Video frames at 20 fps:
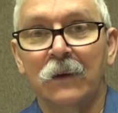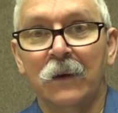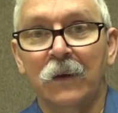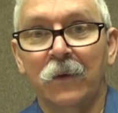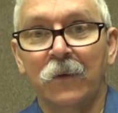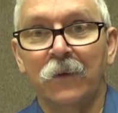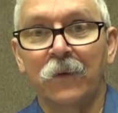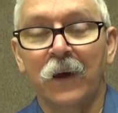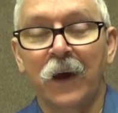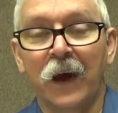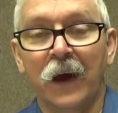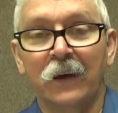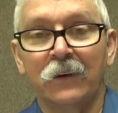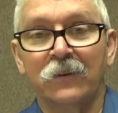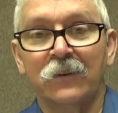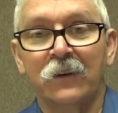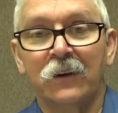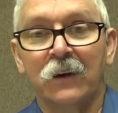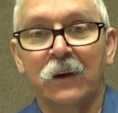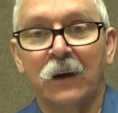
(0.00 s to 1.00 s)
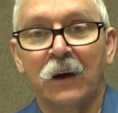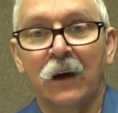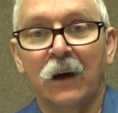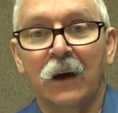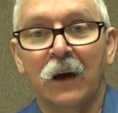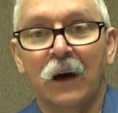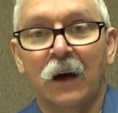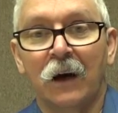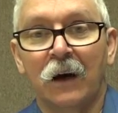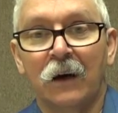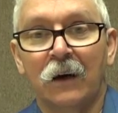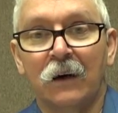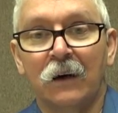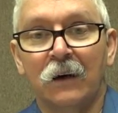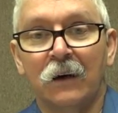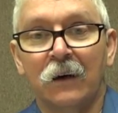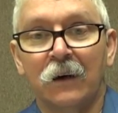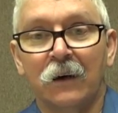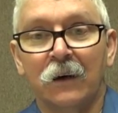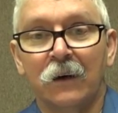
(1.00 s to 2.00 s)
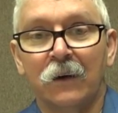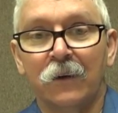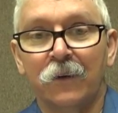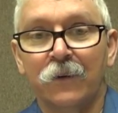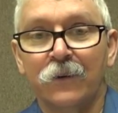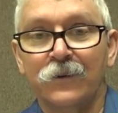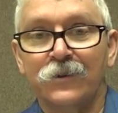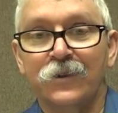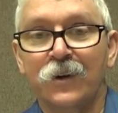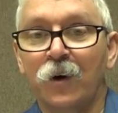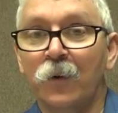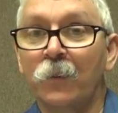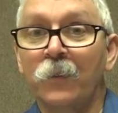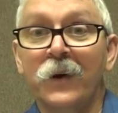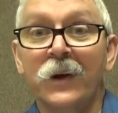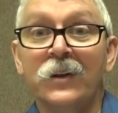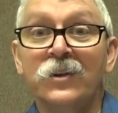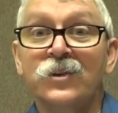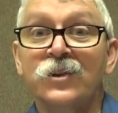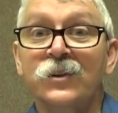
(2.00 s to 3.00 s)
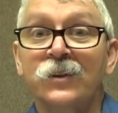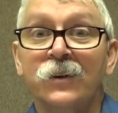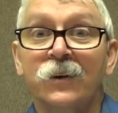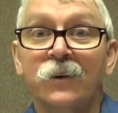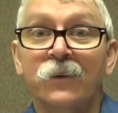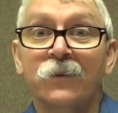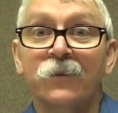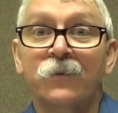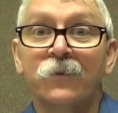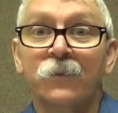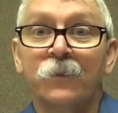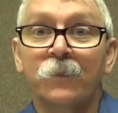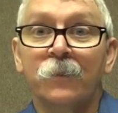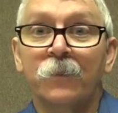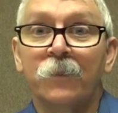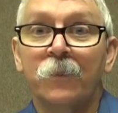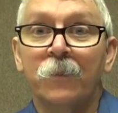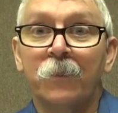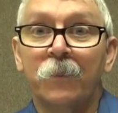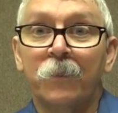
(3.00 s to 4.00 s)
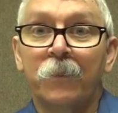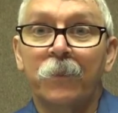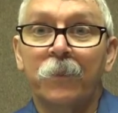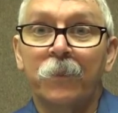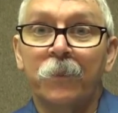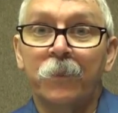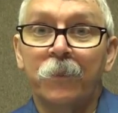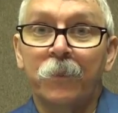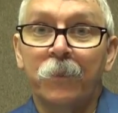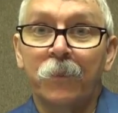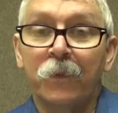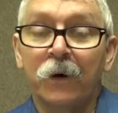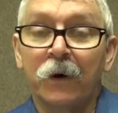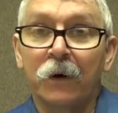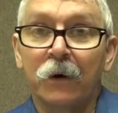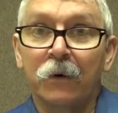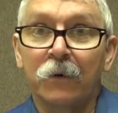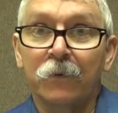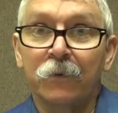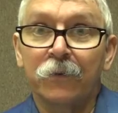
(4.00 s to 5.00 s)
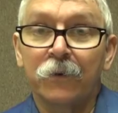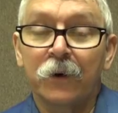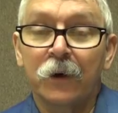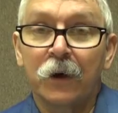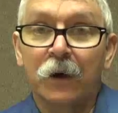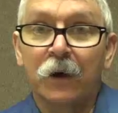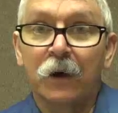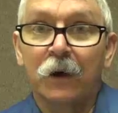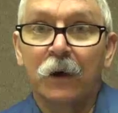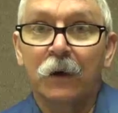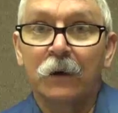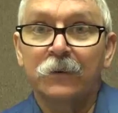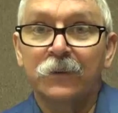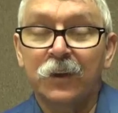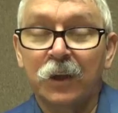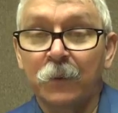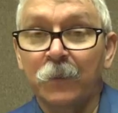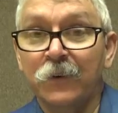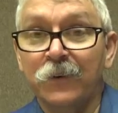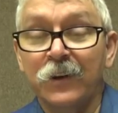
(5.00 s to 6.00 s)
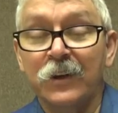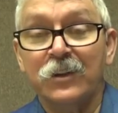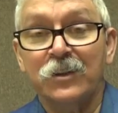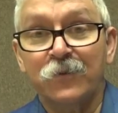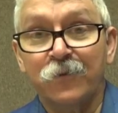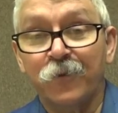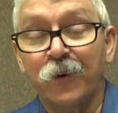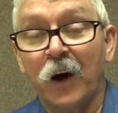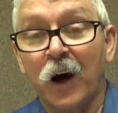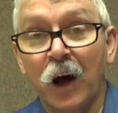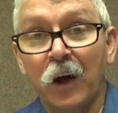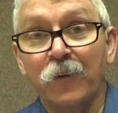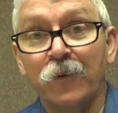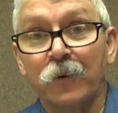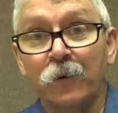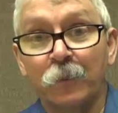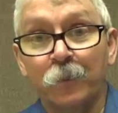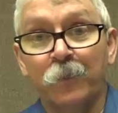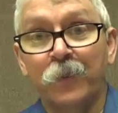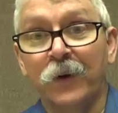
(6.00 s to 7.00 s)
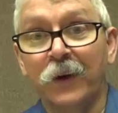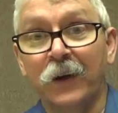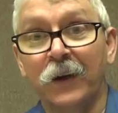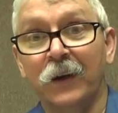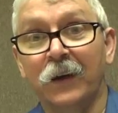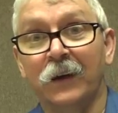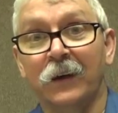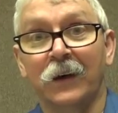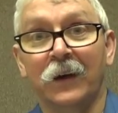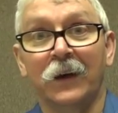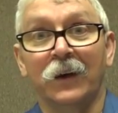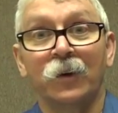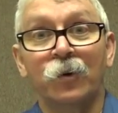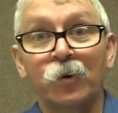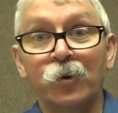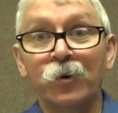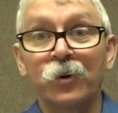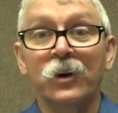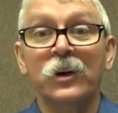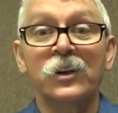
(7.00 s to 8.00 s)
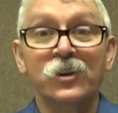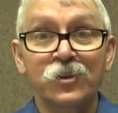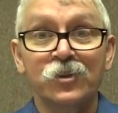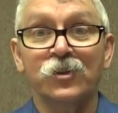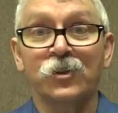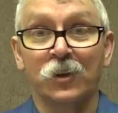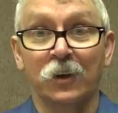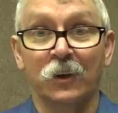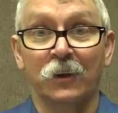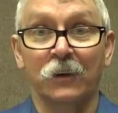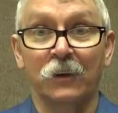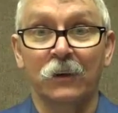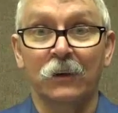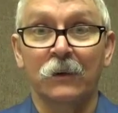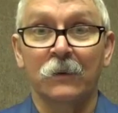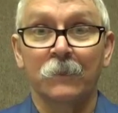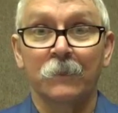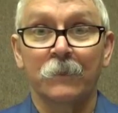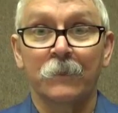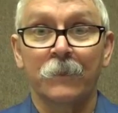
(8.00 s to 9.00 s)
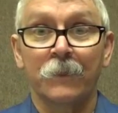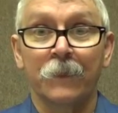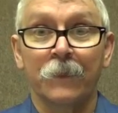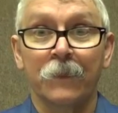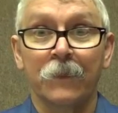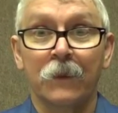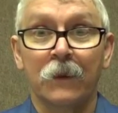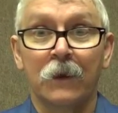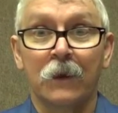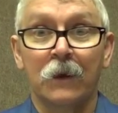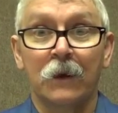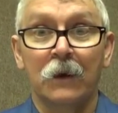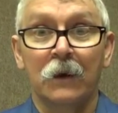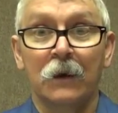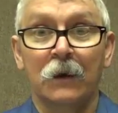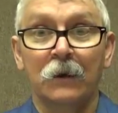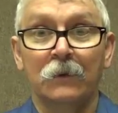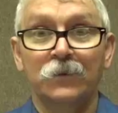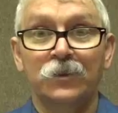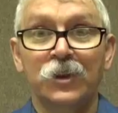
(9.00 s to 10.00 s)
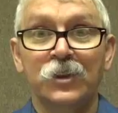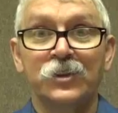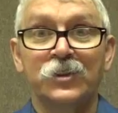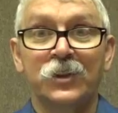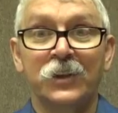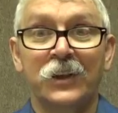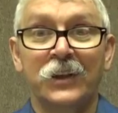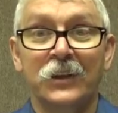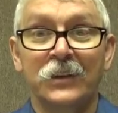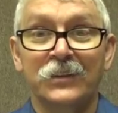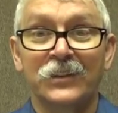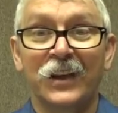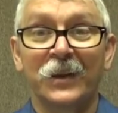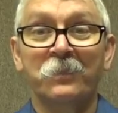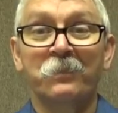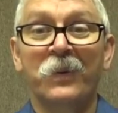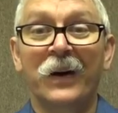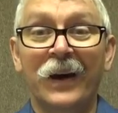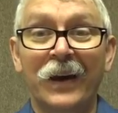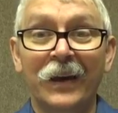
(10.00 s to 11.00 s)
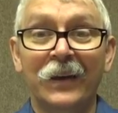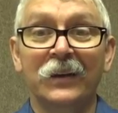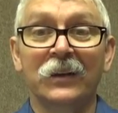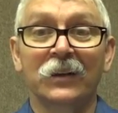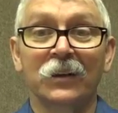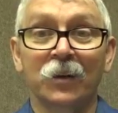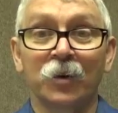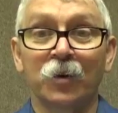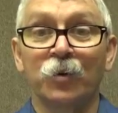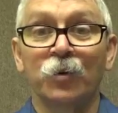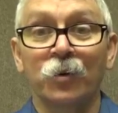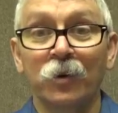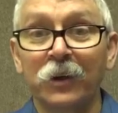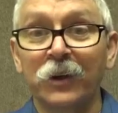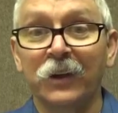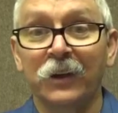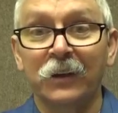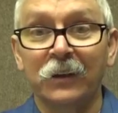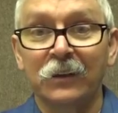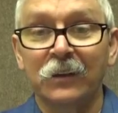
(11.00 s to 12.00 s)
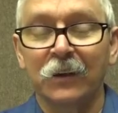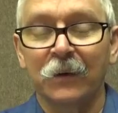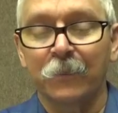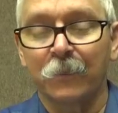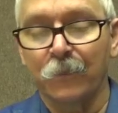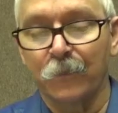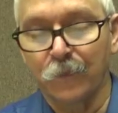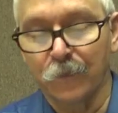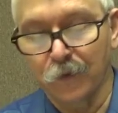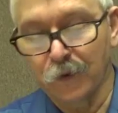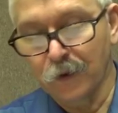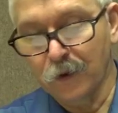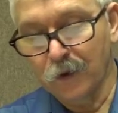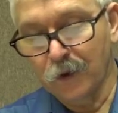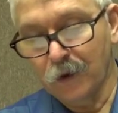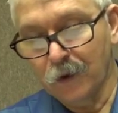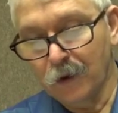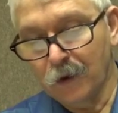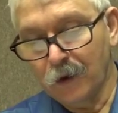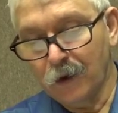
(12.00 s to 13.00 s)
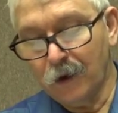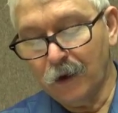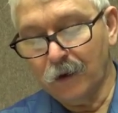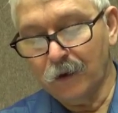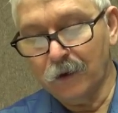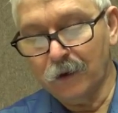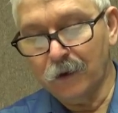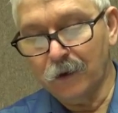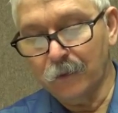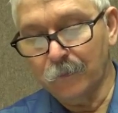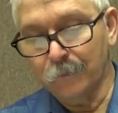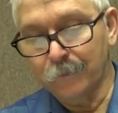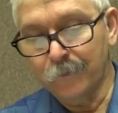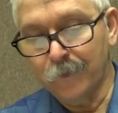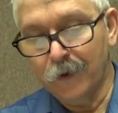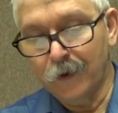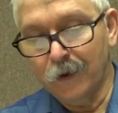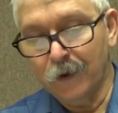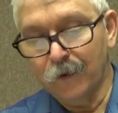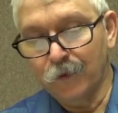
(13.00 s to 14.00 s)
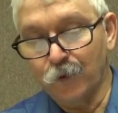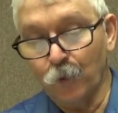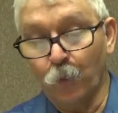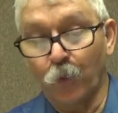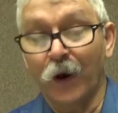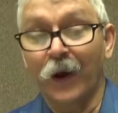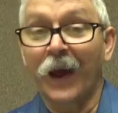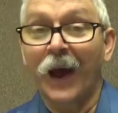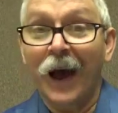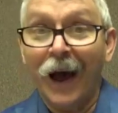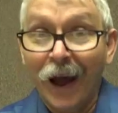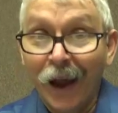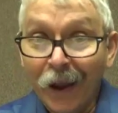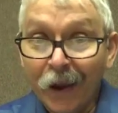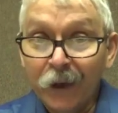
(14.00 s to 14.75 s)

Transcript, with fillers: that uh, there's no mention of of Timothy's father being a Christian just that he is a pagan Greek. Um, the way I